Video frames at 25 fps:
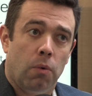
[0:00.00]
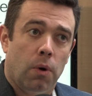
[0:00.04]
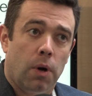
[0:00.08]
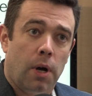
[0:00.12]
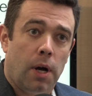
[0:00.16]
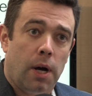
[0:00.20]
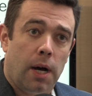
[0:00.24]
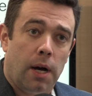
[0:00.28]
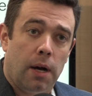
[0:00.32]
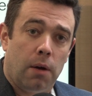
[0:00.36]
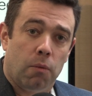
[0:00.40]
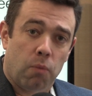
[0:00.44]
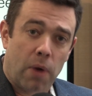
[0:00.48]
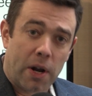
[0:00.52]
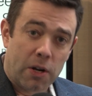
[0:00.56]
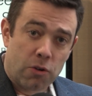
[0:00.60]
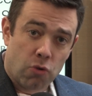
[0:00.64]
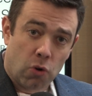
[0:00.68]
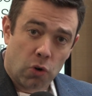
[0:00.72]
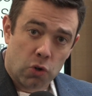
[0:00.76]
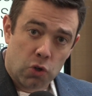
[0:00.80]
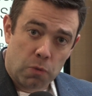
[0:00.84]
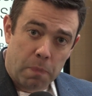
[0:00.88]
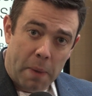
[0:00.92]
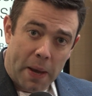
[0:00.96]

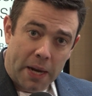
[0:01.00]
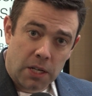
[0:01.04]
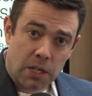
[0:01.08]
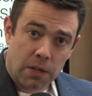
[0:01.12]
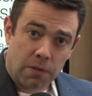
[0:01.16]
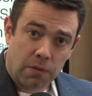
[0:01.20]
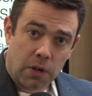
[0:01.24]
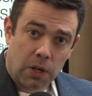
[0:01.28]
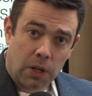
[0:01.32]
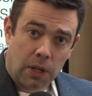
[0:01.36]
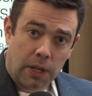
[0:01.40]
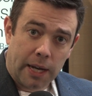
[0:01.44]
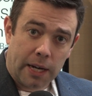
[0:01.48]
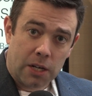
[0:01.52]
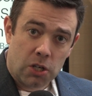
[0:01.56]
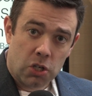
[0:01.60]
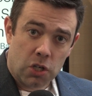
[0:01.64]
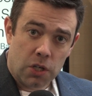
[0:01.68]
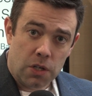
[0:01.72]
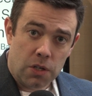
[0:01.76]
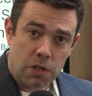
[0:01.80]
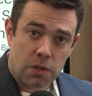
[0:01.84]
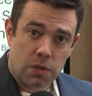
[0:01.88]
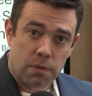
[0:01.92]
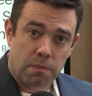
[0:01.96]
retrospective
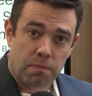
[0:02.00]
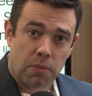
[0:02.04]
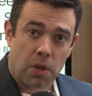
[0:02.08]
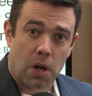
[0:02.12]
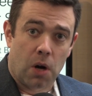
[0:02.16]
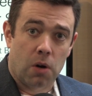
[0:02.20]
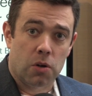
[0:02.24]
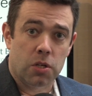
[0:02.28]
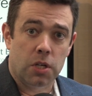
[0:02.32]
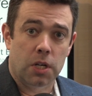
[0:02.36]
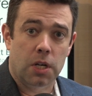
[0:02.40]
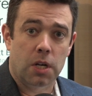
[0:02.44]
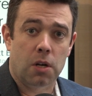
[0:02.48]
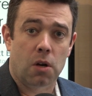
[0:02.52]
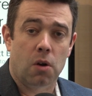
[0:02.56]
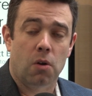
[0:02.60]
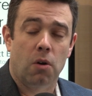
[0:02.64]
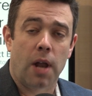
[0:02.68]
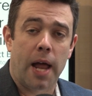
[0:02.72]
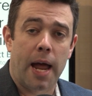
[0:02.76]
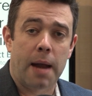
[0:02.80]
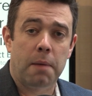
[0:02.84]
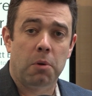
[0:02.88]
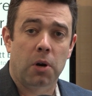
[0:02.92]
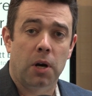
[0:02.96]
collections that are sitting in
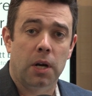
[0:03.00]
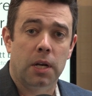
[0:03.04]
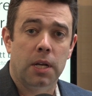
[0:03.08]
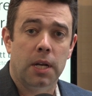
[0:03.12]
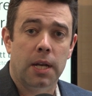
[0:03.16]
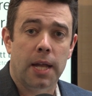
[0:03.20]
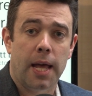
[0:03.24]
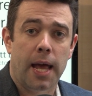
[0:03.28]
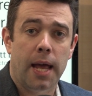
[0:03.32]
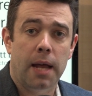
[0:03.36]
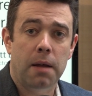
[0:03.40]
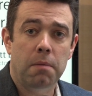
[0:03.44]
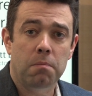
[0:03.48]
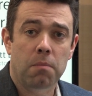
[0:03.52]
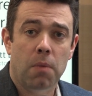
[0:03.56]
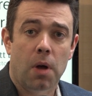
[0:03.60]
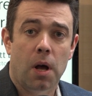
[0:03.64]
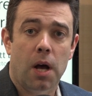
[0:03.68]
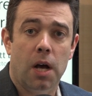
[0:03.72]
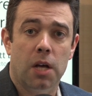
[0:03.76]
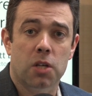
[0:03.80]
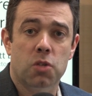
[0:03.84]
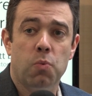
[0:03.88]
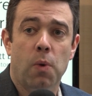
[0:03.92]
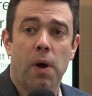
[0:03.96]
your library today,
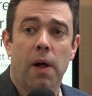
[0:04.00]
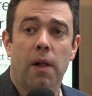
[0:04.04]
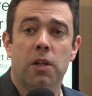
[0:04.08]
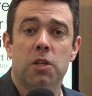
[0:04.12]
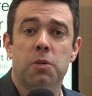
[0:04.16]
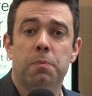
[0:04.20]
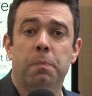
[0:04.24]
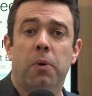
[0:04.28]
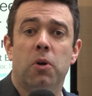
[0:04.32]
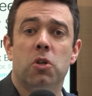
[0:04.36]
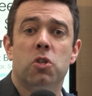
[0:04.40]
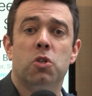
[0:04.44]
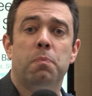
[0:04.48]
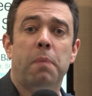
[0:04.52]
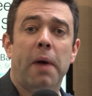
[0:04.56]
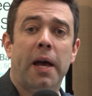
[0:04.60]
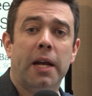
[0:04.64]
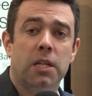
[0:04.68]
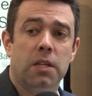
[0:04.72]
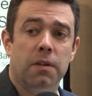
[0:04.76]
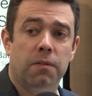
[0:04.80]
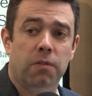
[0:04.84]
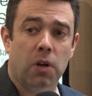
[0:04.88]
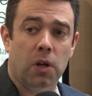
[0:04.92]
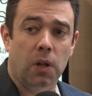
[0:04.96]
as well as
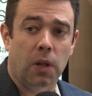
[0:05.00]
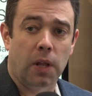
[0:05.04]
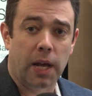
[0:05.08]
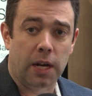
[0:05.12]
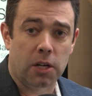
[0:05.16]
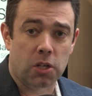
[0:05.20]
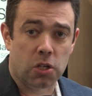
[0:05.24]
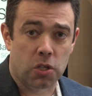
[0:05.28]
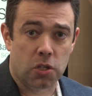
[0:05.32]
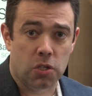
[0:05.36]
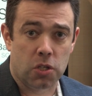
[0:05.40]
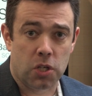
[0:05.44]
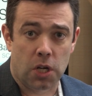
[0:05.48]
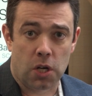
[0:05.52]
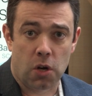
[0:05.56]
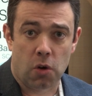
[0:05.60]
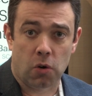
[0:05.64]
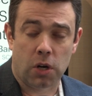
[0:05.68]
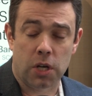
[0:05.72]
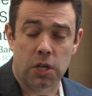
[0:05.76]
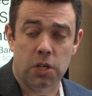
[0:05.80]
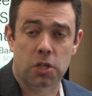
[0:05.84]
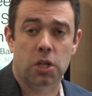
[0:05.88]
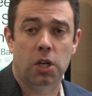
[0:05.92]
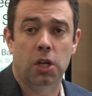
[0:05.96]
prospective collections that you're
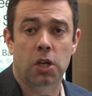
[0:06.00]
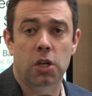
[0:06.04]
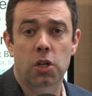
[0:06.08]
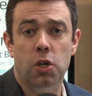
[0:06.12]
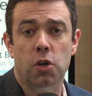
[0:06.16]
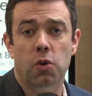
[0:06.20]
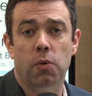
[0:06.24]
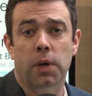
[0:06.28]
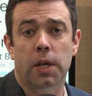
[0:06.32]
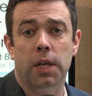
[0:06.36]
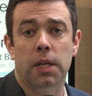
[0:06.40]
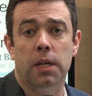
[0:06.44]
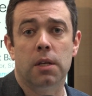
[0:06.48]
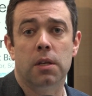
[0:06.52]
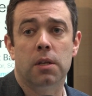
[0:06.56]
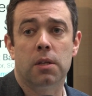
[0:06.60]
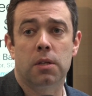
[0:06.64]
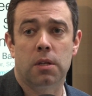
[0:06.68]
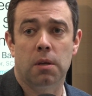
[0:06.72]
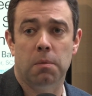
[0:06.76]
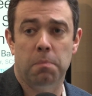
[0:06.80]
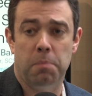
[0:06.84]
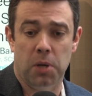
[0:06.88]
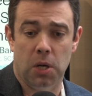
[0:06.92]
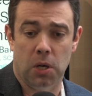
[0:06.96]
continuing
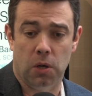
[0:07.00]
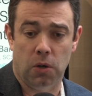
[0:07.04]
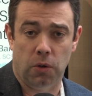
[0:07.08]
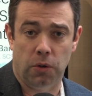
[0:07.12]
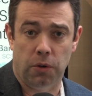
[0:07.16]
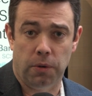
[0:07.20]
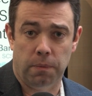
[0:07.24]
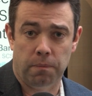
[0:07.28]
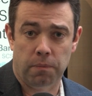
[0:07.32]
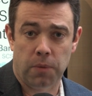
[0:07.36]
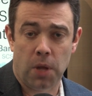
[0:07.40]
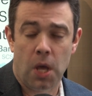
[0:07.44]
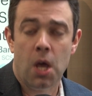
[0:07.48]
to build.